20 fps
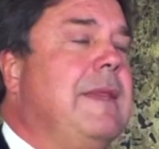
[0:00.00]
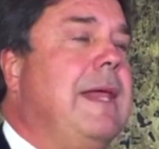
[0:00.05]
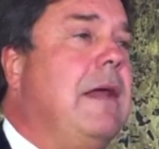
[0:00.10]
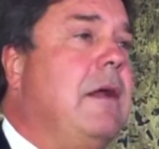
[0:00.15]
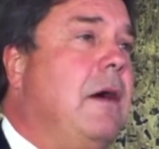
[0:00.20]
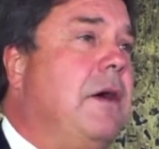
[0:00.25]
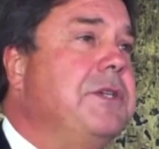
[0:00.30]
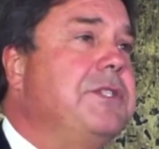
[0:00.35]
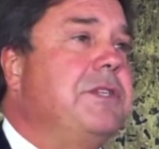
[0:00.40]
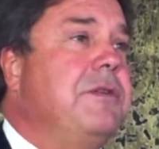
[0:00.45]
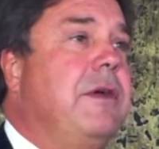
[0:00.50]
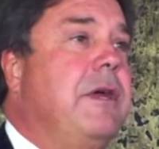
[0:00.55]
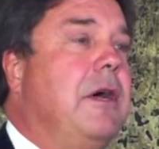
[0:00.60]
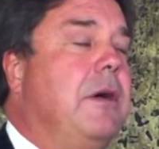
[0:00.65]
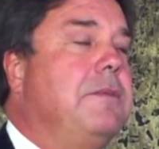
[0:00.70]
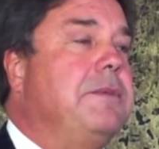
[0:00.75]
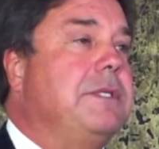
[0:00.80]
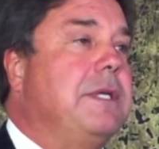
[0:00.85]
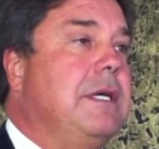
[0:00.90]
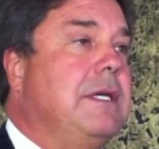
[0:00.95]
That also
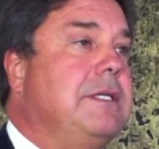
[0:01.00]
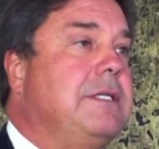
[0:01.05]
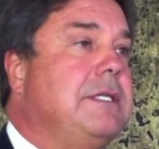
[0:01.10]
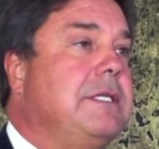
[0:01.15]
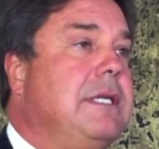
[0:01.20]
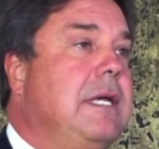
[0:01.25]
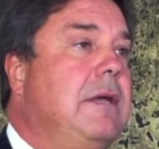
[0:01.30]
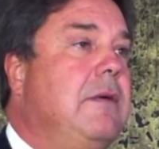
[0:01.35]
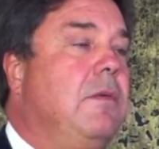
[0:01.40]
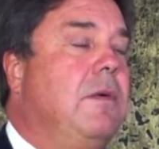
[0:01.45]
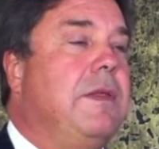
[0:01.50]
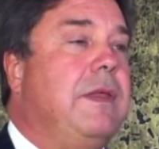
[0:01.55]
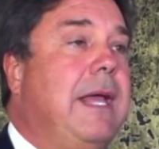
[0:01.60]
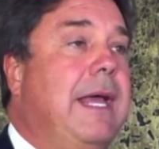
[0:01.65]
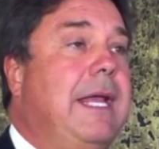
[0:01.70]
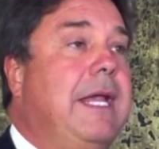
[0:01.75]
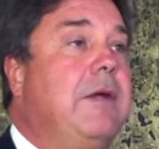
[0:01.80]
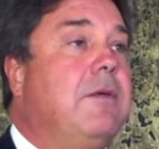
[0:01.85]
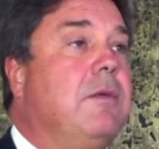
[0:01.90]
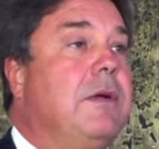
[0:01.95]
helps us
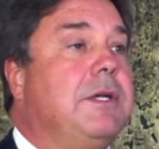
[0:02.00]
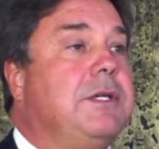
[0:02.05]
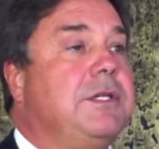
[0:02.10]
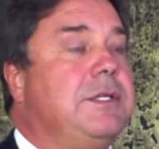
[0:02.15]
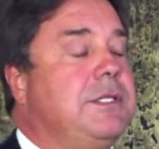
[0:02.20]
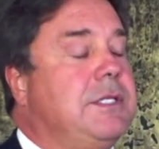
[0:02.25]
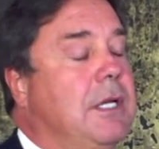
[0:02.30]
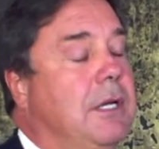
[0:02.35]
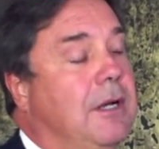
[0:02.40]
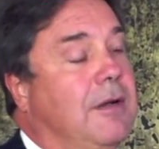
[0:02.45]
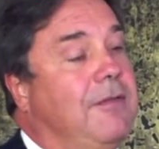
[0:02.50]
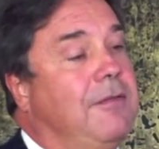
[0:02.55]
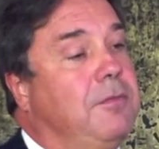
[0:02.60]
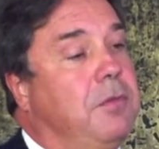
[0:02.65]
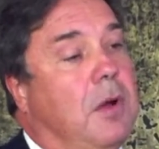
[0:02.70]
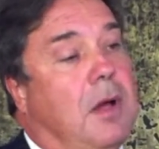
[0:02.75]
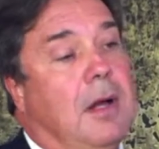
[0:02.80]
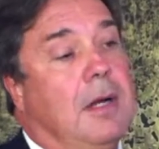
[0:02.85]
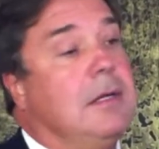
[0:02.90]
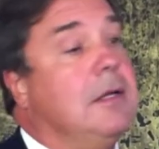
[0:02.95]
with any risks
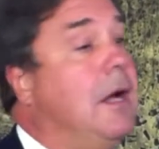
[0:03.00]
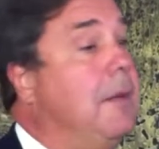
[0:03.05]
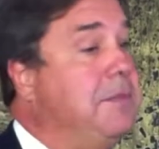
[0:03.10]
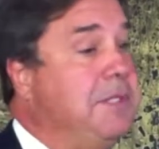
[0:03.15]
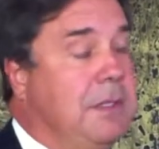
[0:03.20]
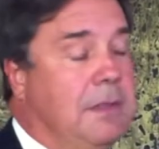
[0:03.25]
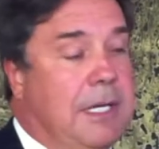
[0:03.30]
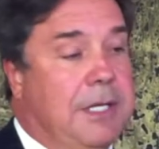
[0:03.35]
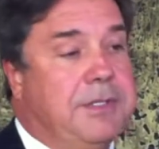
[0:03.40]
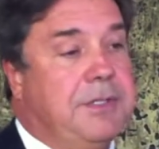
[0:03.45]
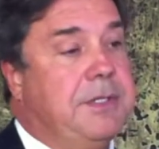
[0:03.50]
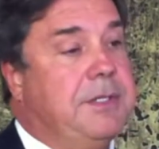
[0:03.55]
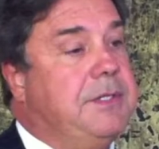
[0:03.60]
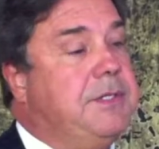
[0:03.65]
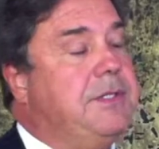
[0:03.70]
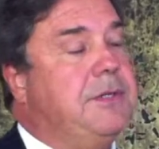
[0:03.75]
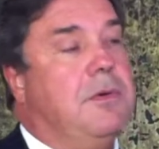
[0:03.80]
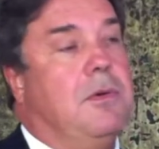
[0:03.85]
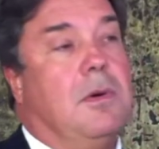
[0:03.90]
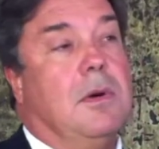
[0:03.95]
of product
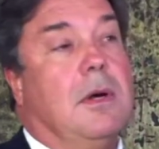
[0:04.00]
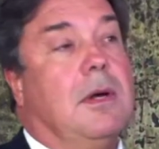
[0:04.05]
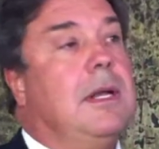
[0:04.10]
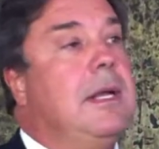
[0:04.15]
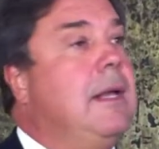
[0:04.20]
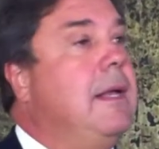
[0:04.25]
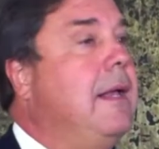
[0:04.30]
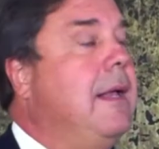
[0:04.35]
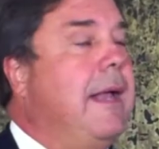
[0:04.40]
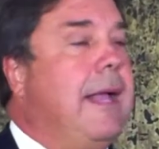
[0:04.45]
obsolescence or